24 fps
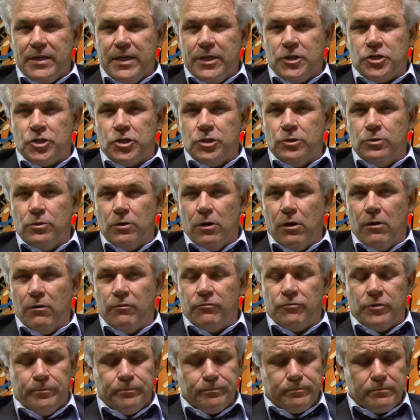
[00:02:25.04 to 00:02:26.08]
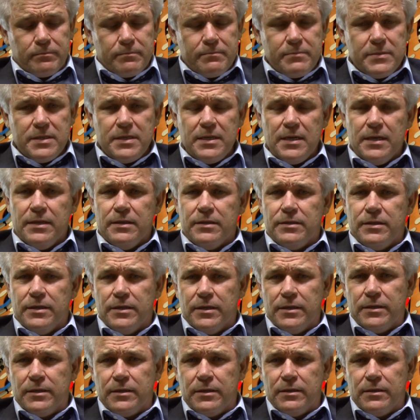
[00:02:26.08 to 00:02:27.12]
issue of
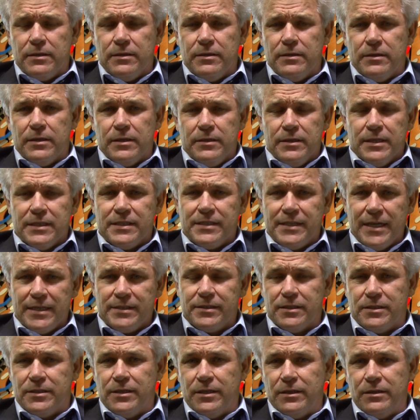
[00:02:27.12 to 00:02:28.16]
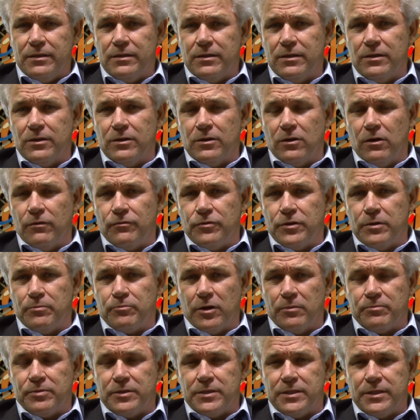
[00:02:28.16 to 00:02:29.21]
the necessity of the
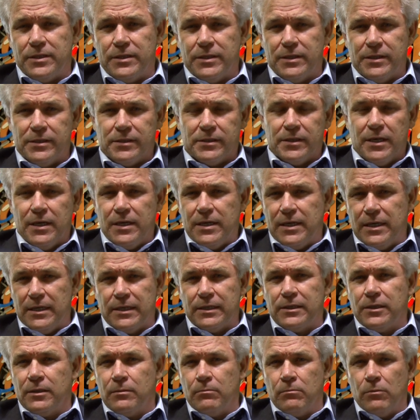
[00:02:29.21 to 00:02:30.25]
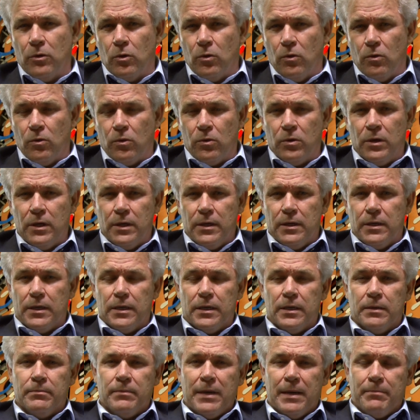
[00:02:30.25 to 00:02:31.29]
property is a little more
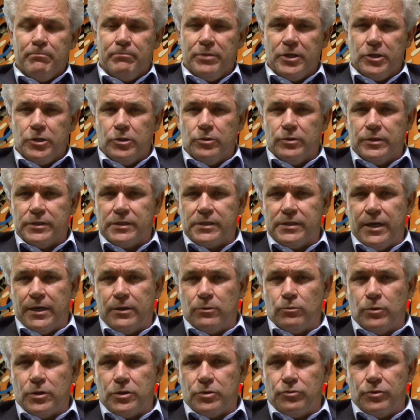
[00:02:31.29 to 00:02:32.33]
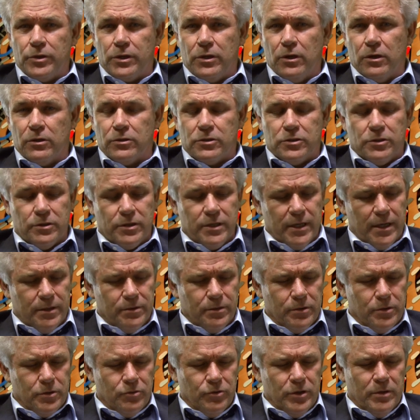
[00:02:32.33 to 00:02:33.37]
ambiguous than with regard to the
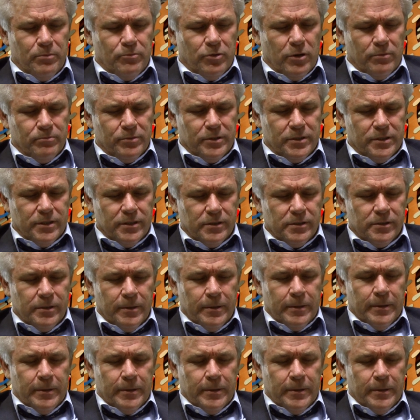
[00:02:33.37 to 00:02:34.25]
other three properties.